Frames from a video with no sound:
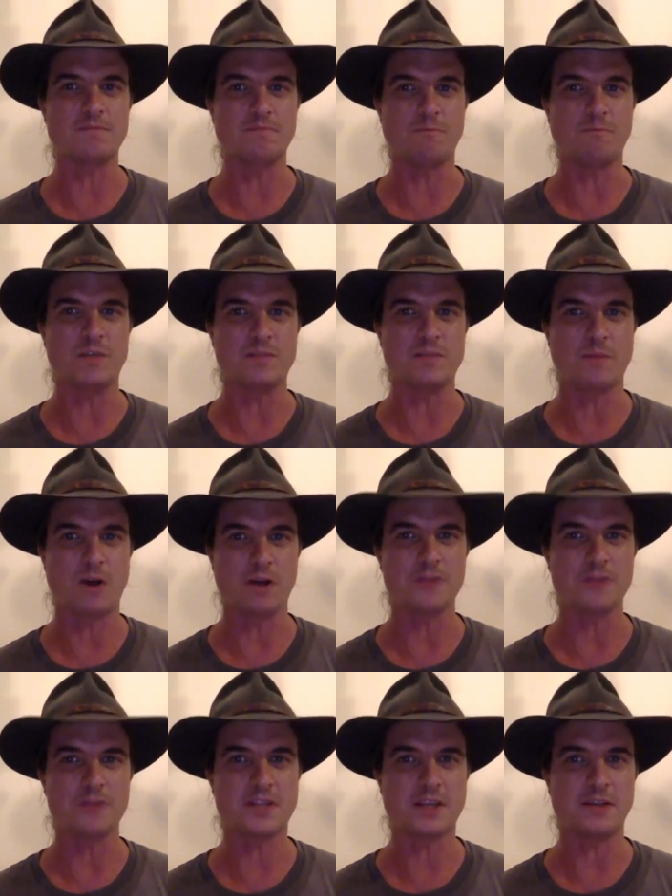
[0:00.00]
is mild
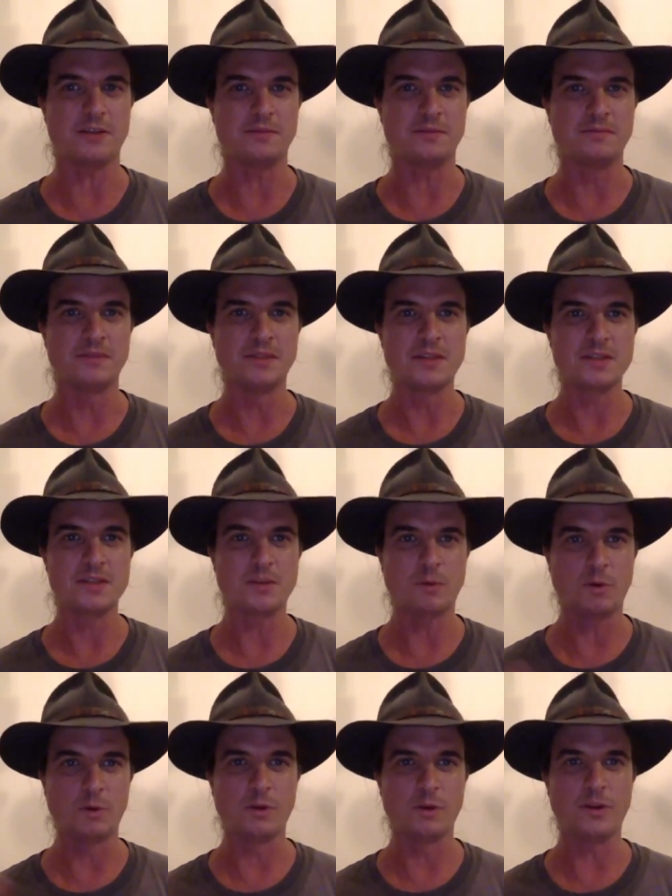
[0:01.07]
steel, so
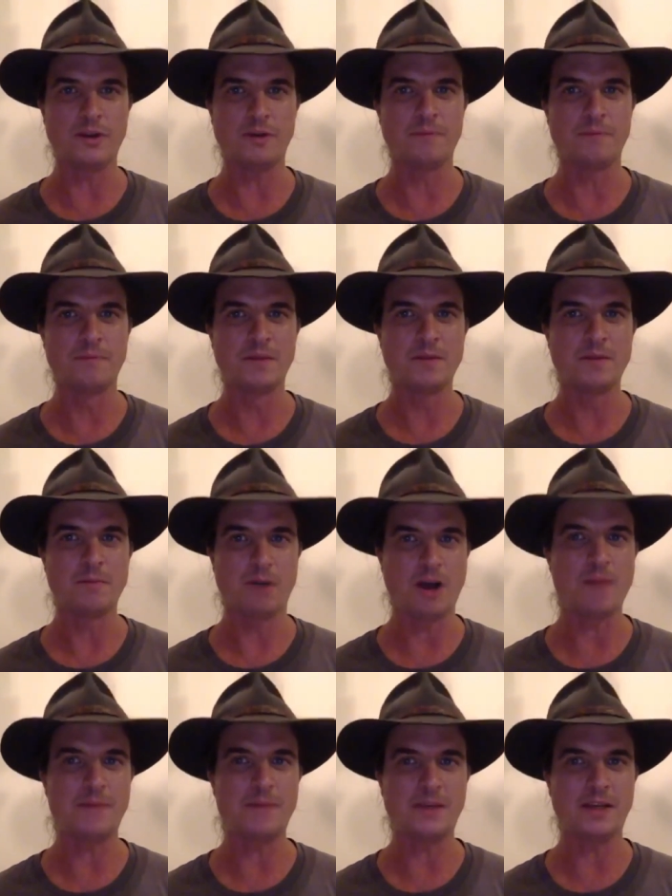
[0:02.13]
all the
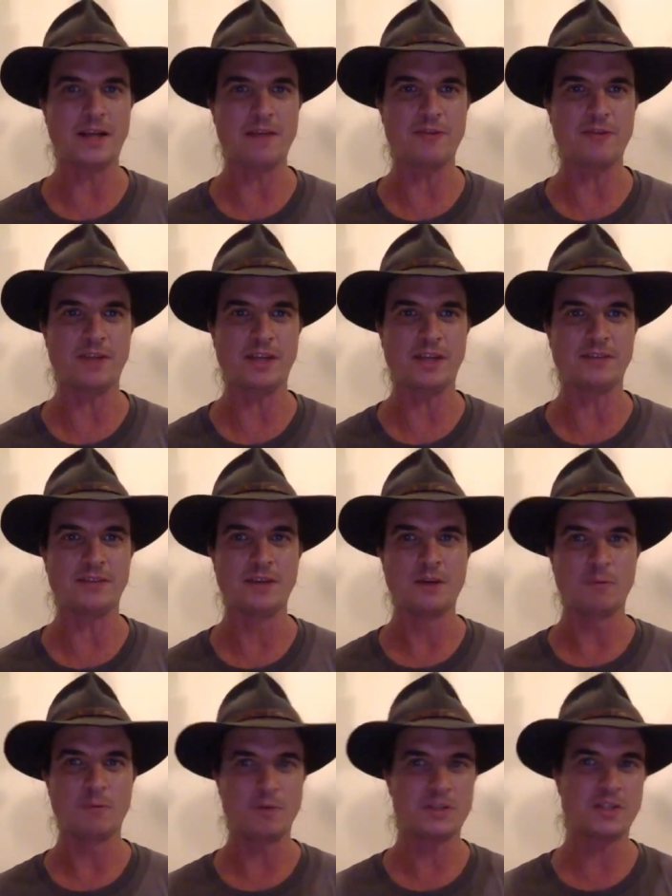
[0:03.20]
piping and everything,
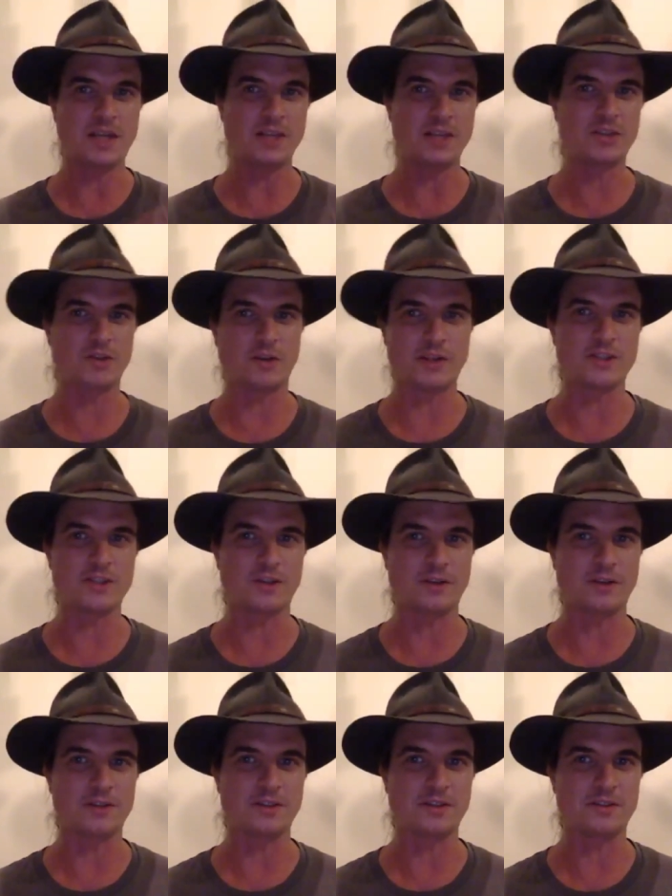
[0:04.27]
which then joins
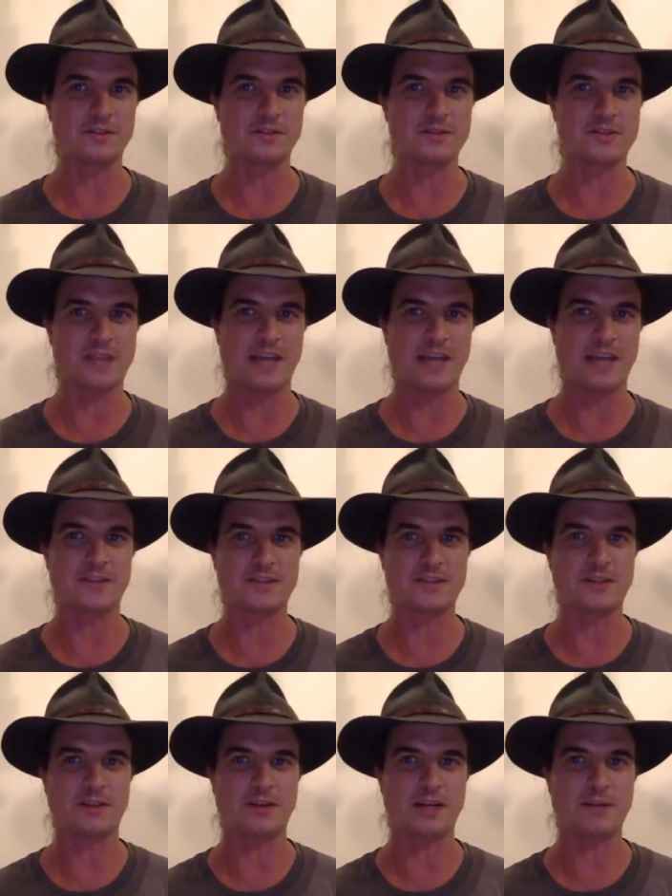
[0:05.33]
onto stainless
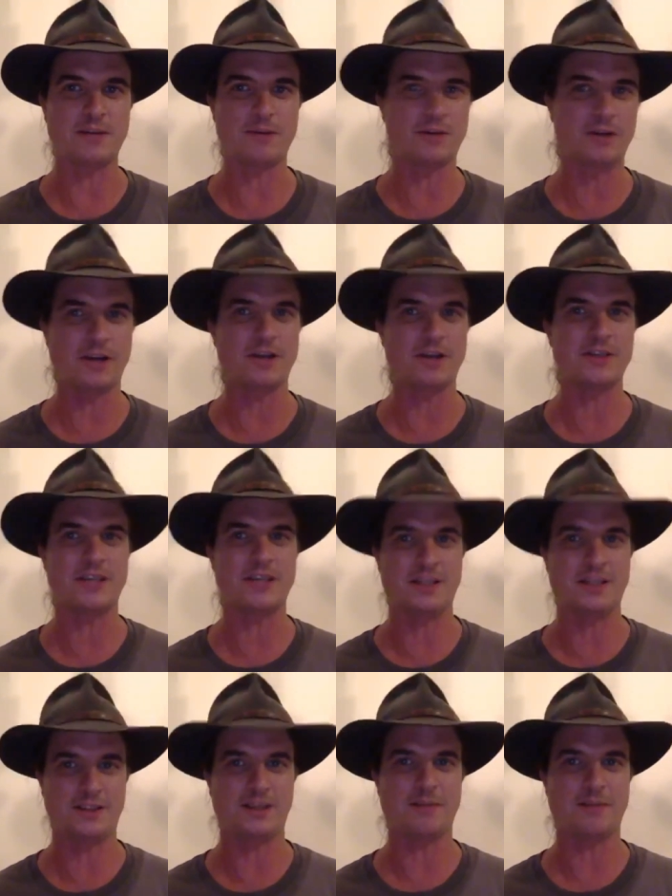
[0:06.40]
steel. Anyone who knows
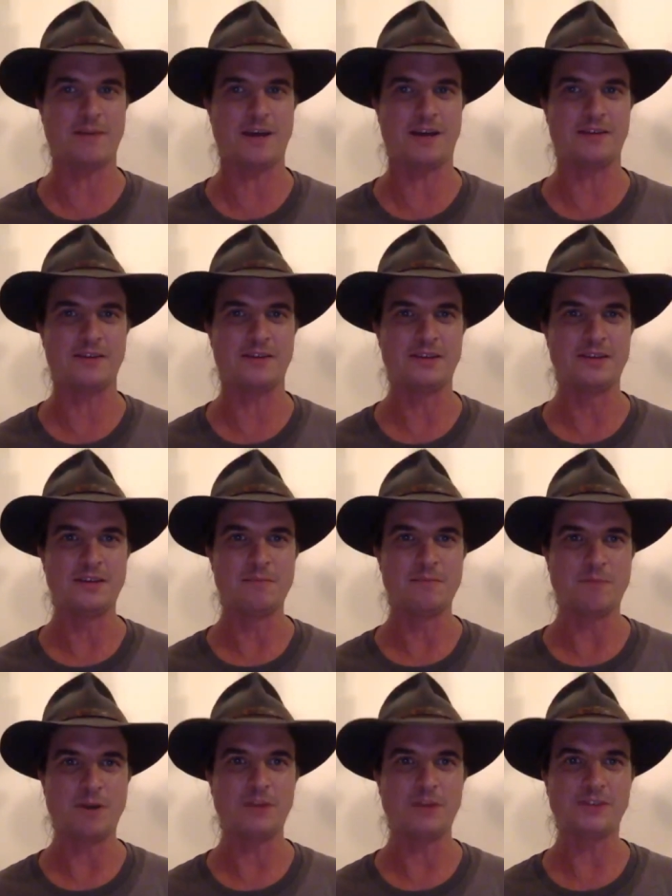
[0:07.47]
anything about
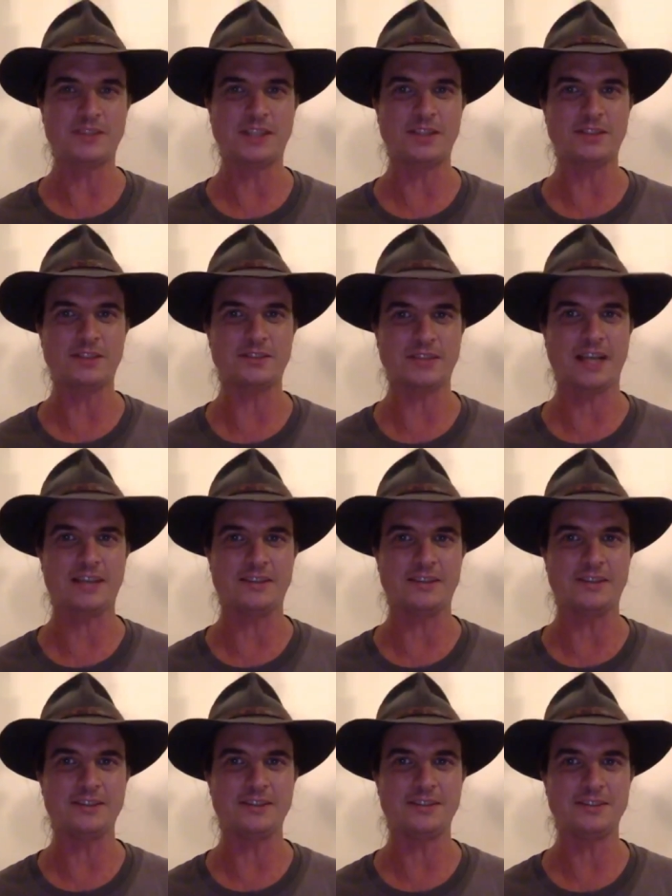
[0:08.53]
mild steel and
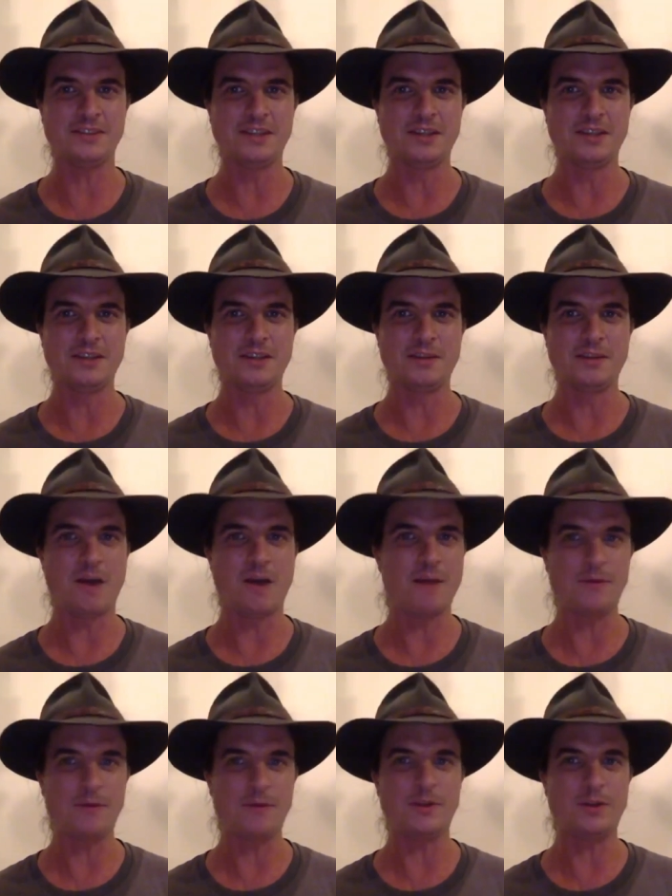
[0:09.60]
stainless, the
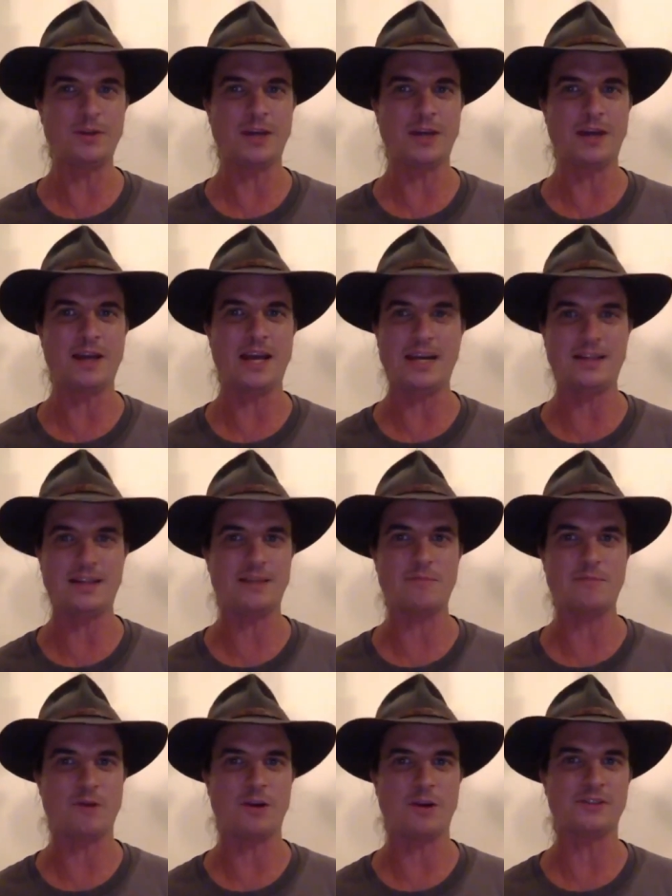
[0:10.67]
moment you get anything
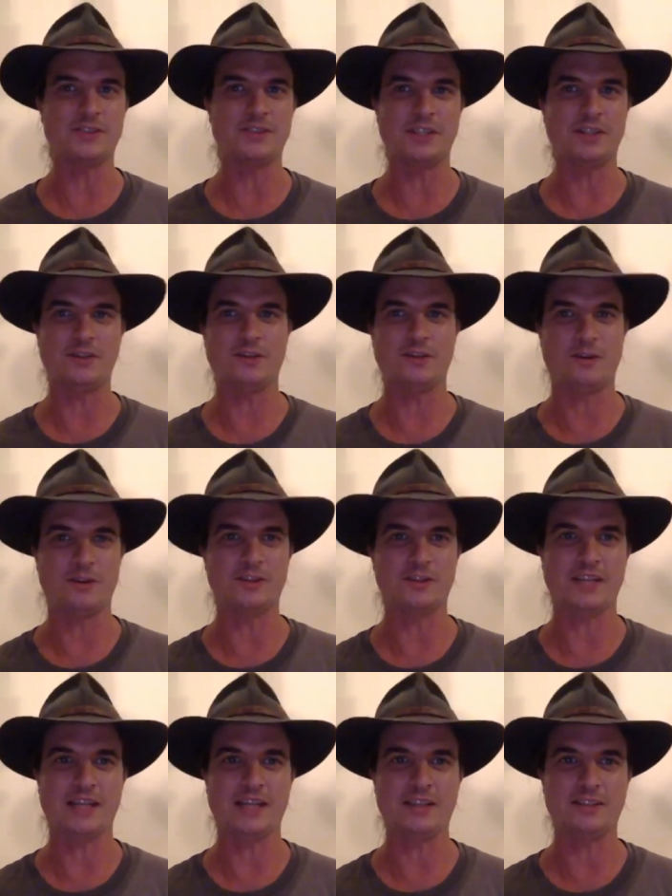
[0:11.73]
mild steel on the
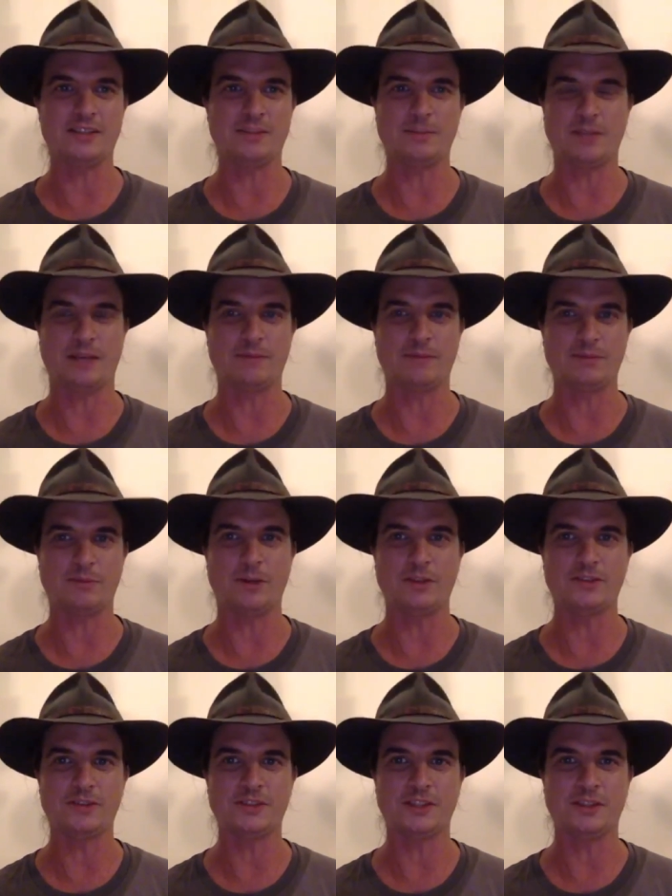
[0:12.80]
stainless, it becomes mild
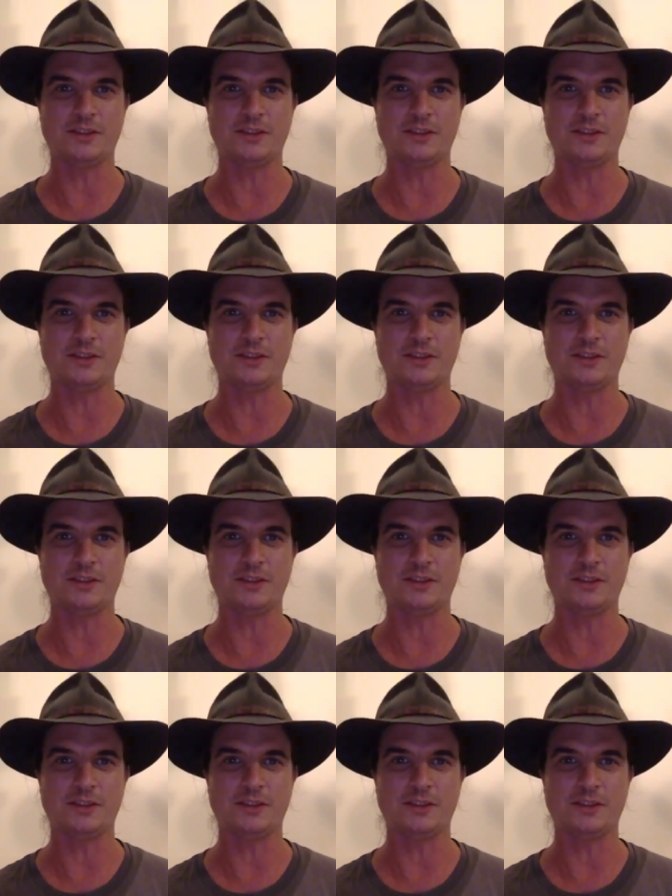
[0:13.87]
steel.